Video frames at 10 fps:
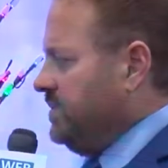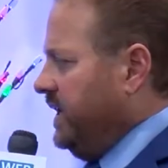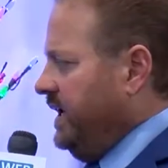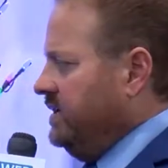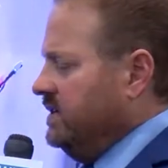
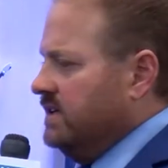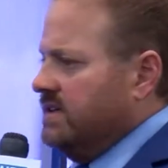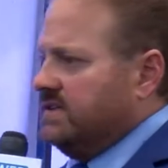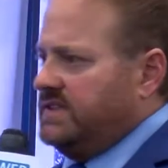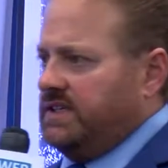light
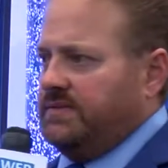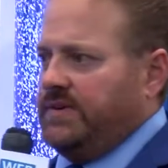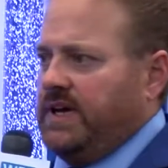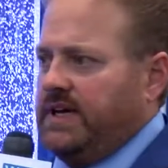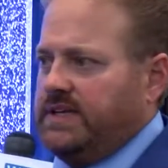
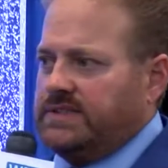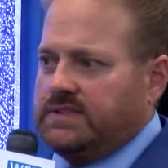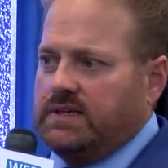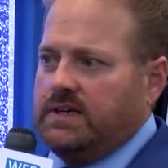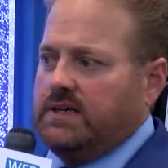signifies
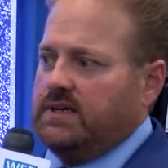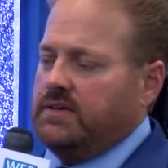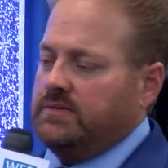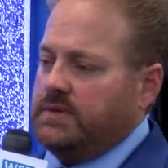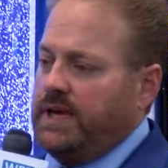
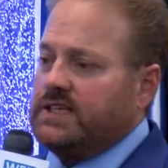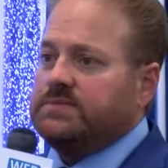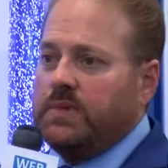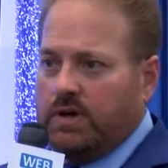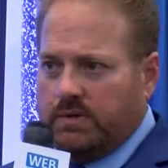edge
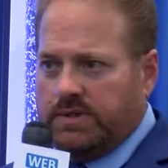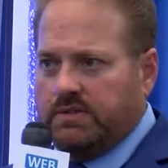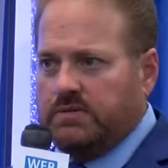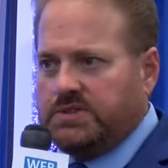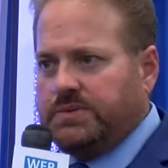mode,
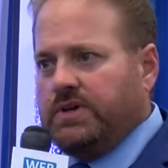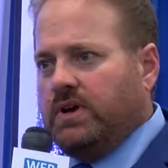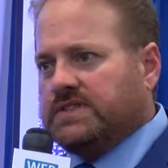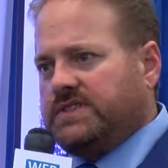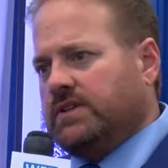which we
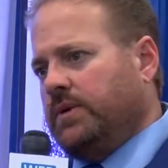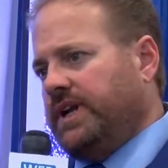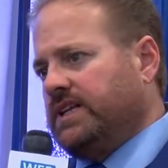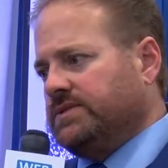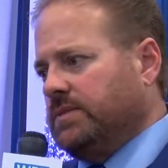call silhouette
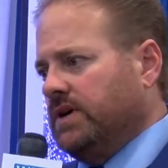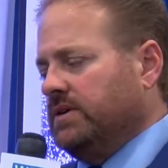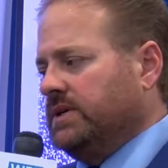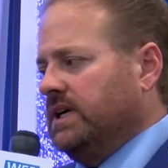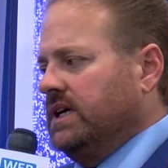edge
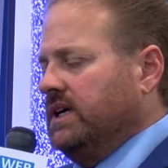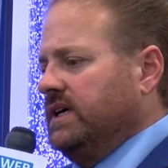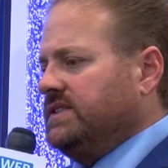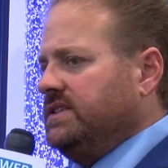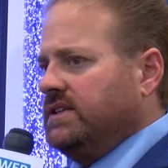mode.
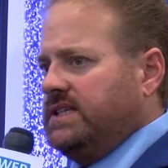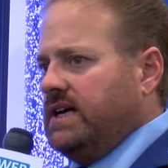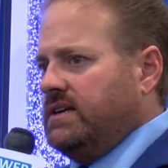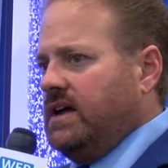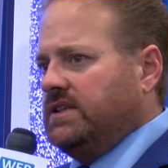It's in our
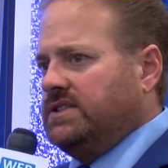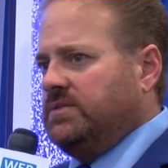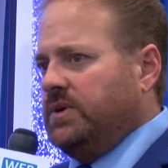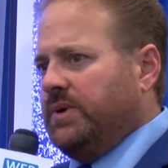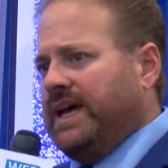technology
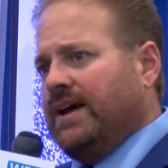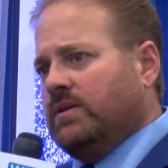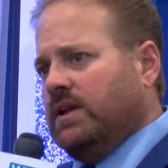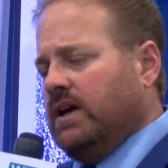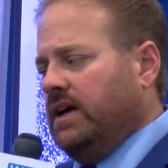where we
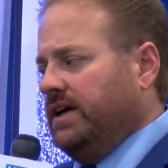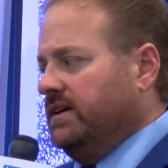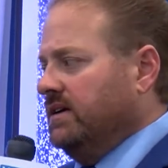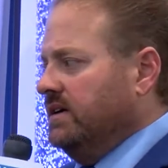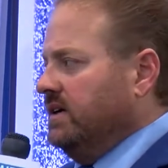
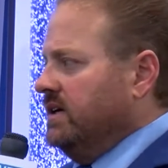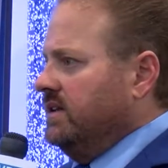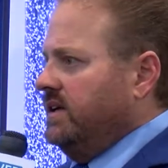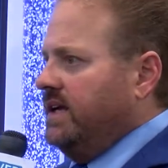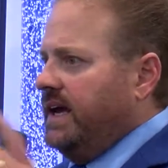outline
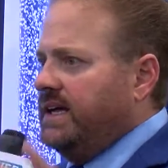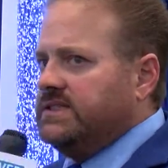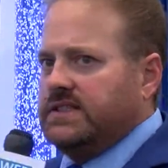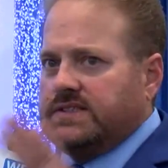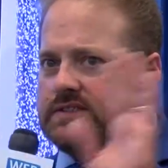the
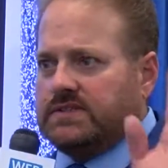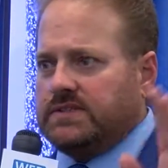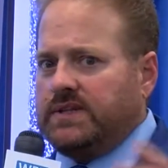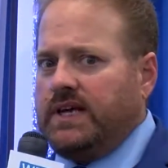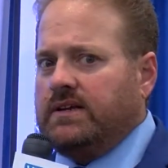edges
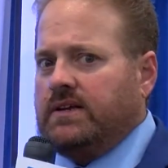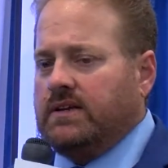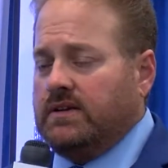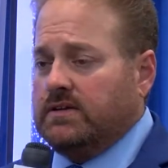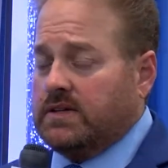so that
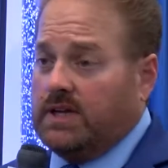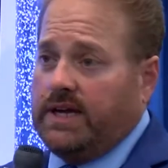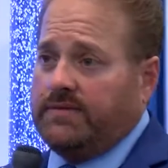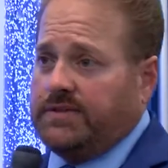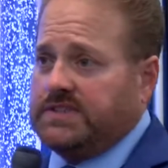a
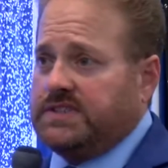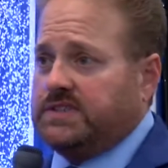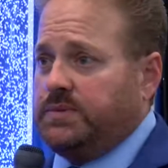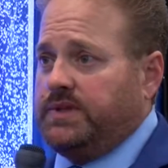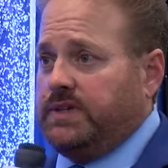client, for
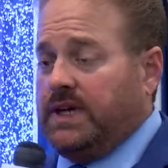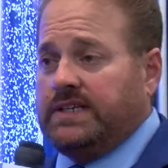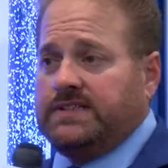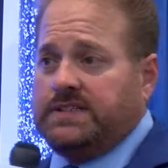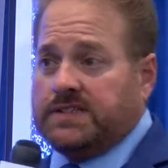instance, with an eye
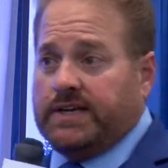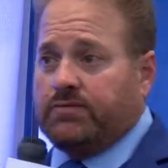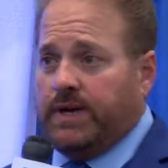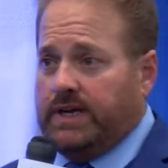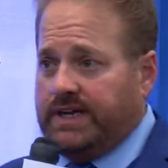disease like
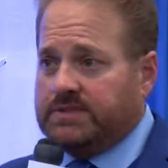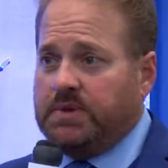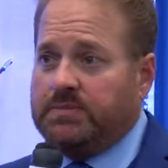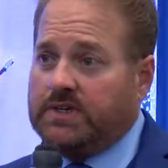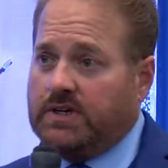retinitis
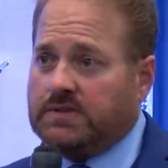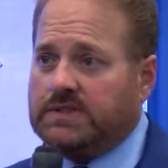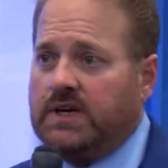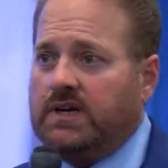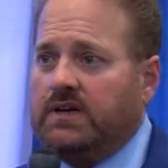
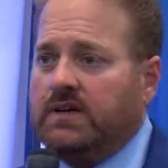pigmentosa